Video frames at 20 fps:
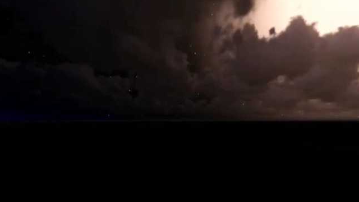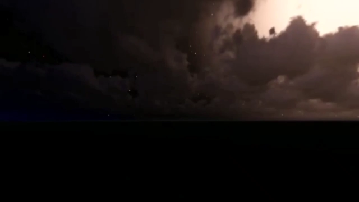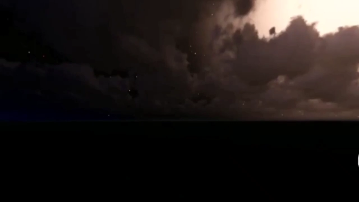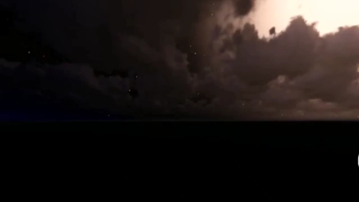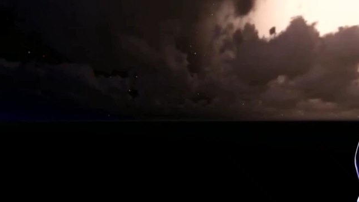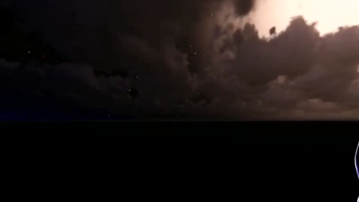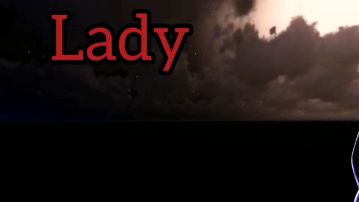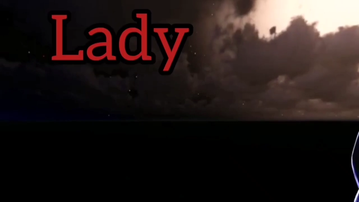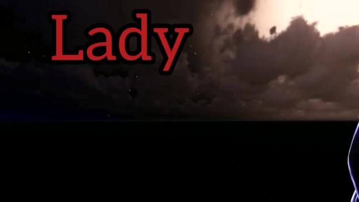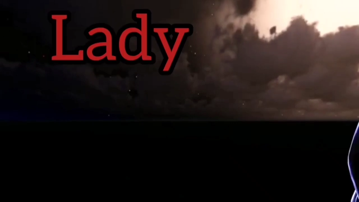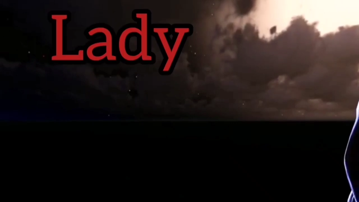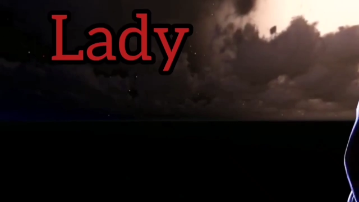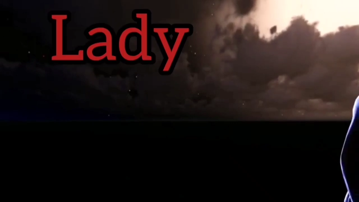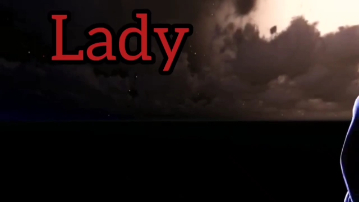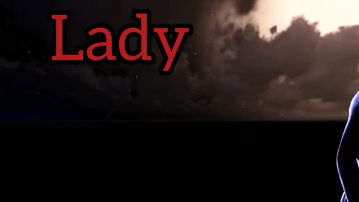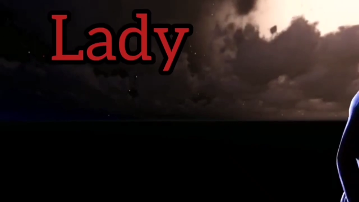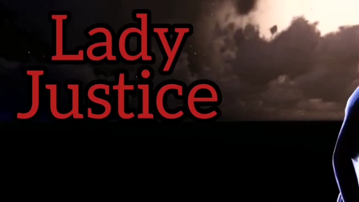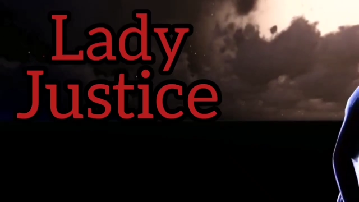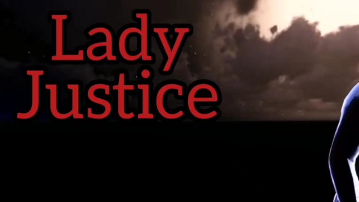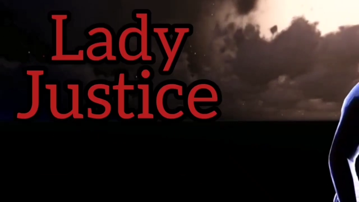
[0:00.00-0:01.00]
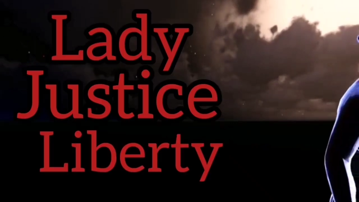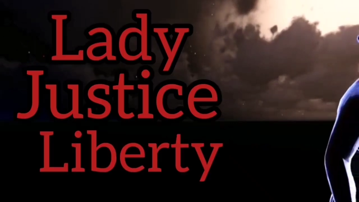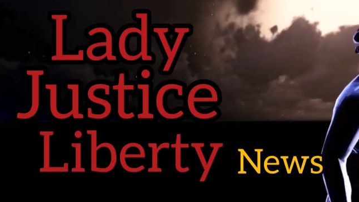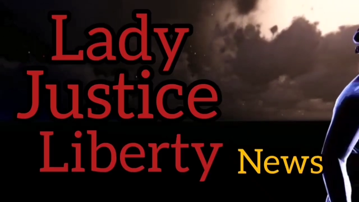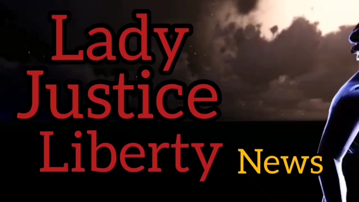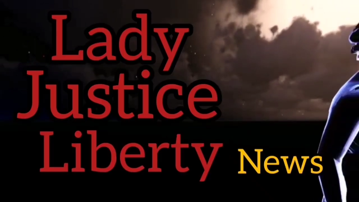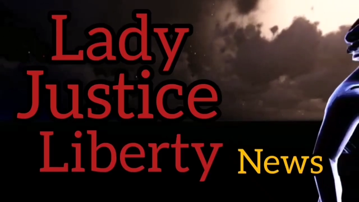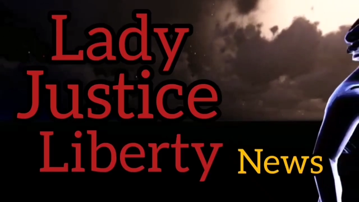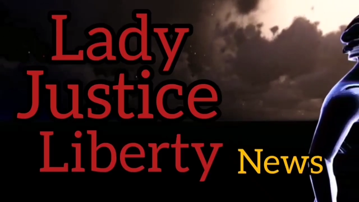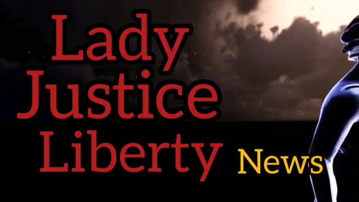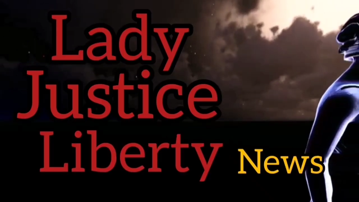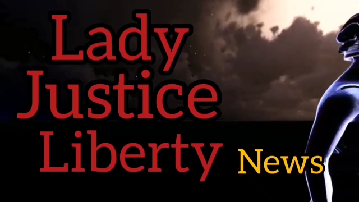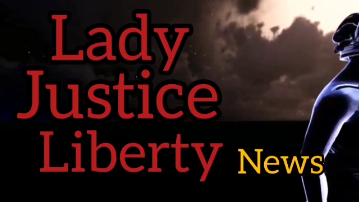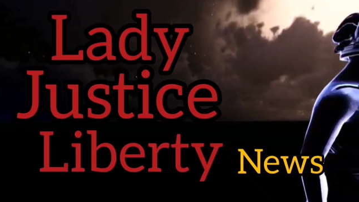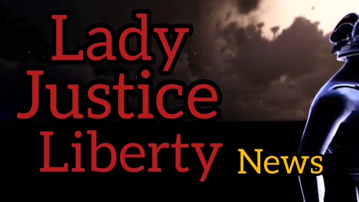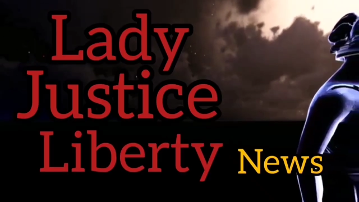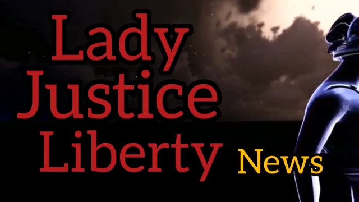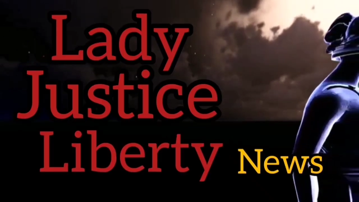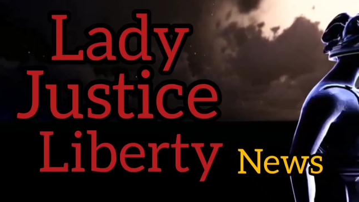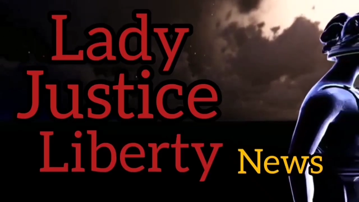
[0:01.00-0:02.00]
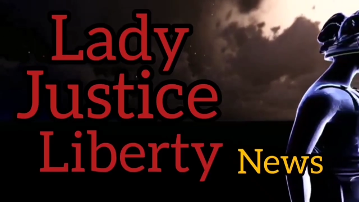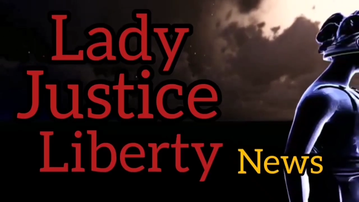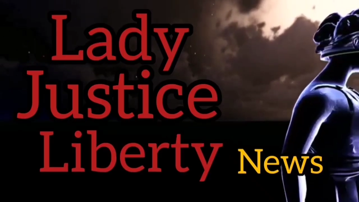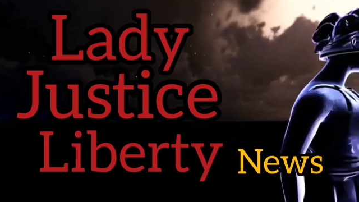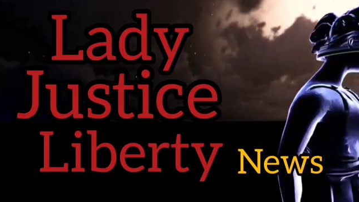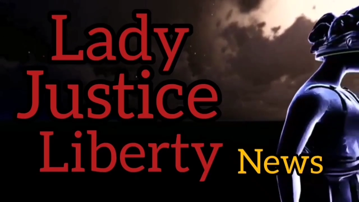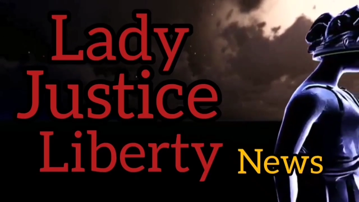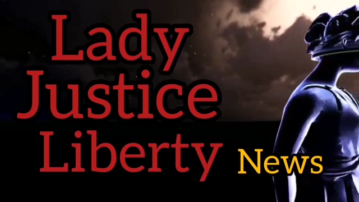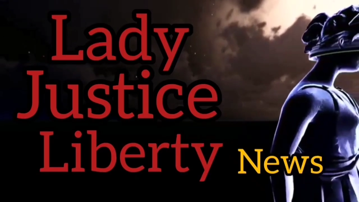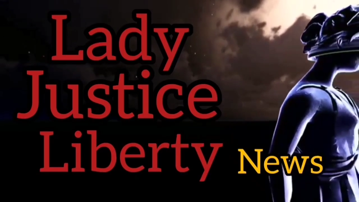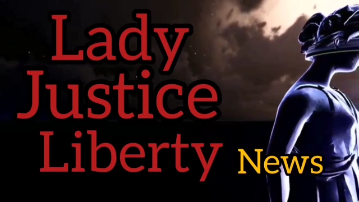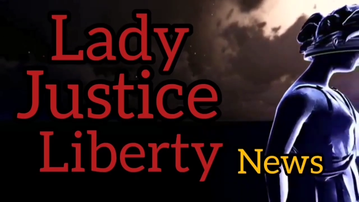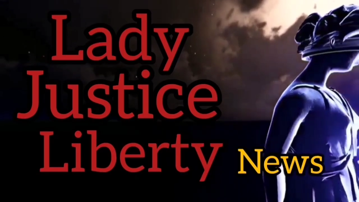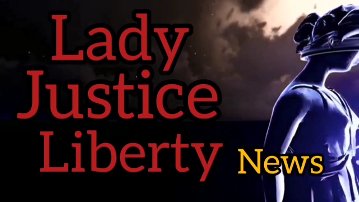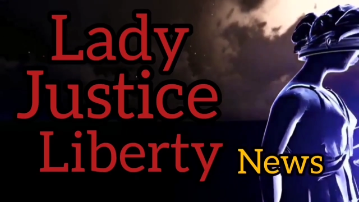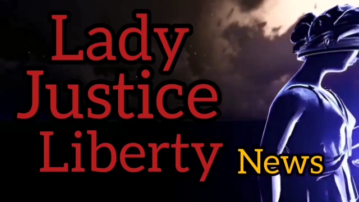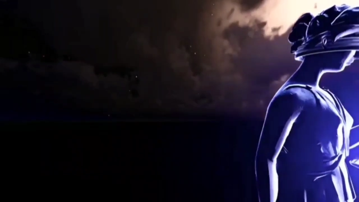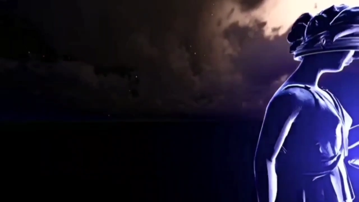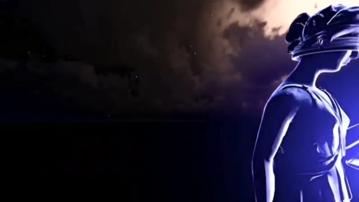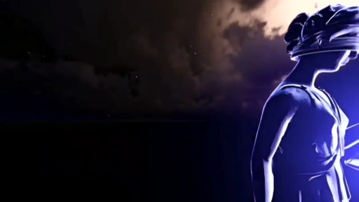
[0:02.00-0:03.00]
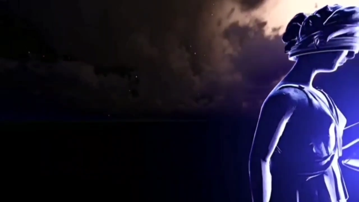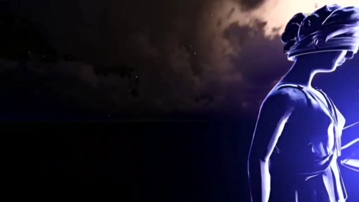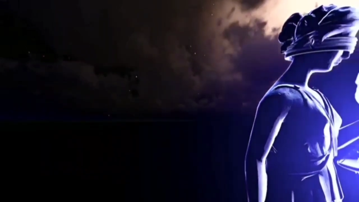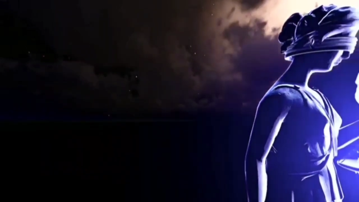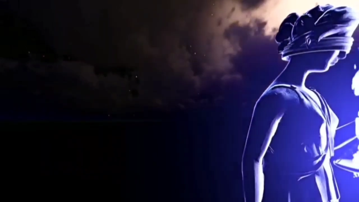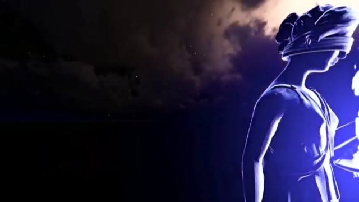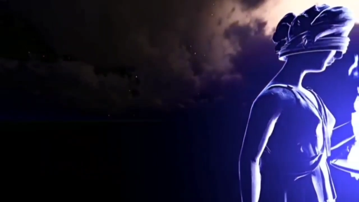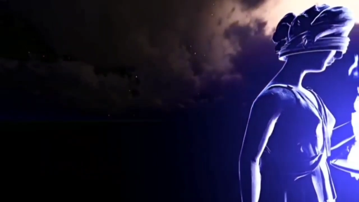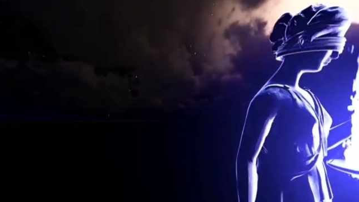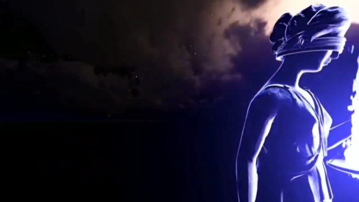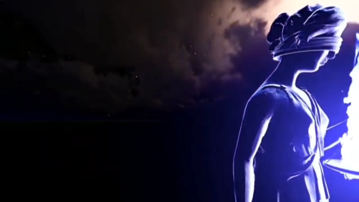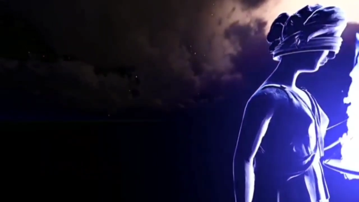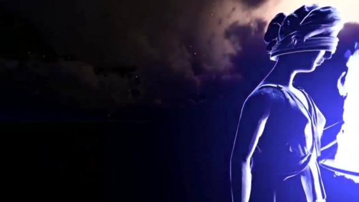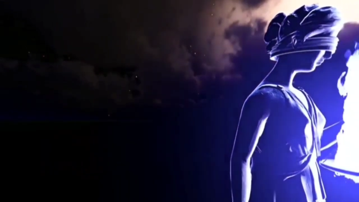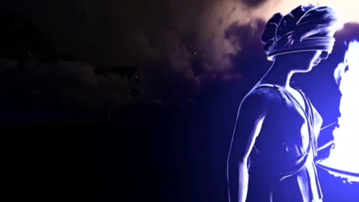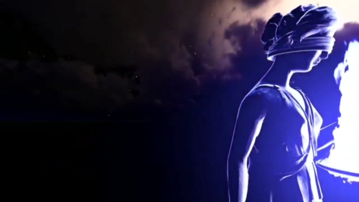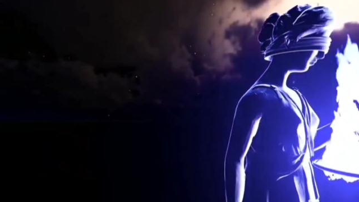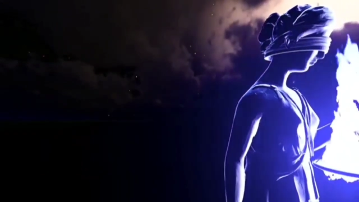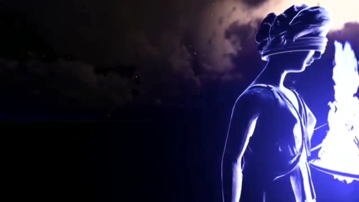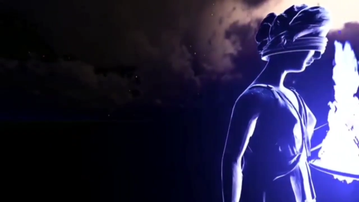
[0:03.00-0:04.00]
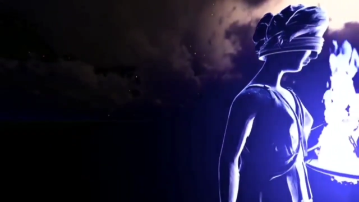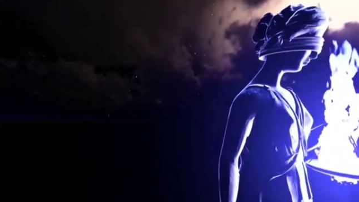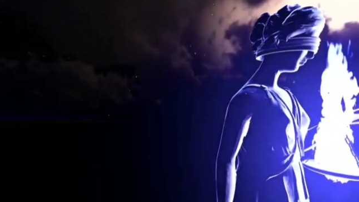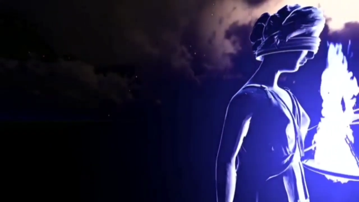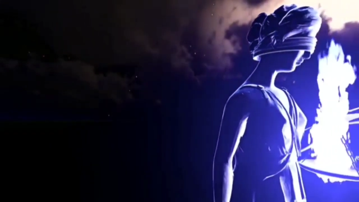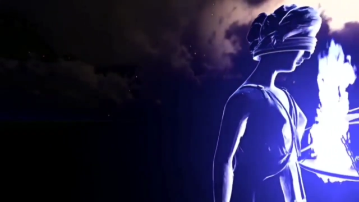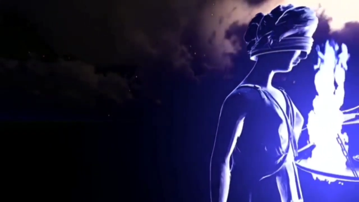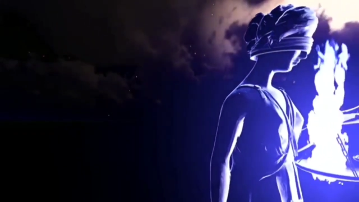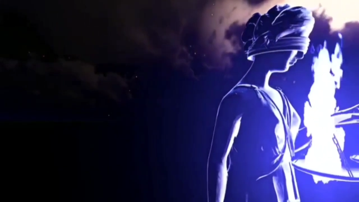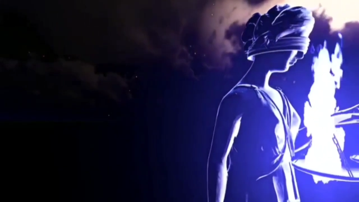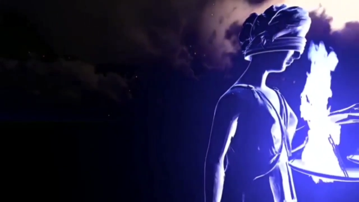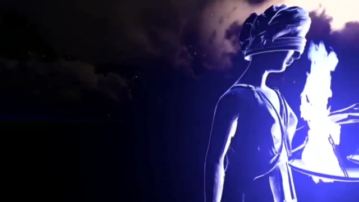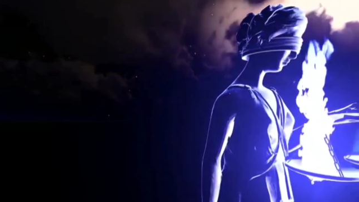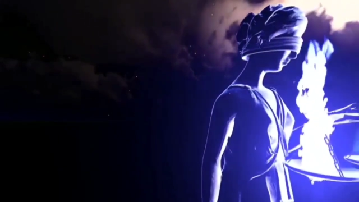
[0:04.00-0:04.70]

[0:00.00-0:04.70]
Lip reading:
Nobody's mouth can be seen.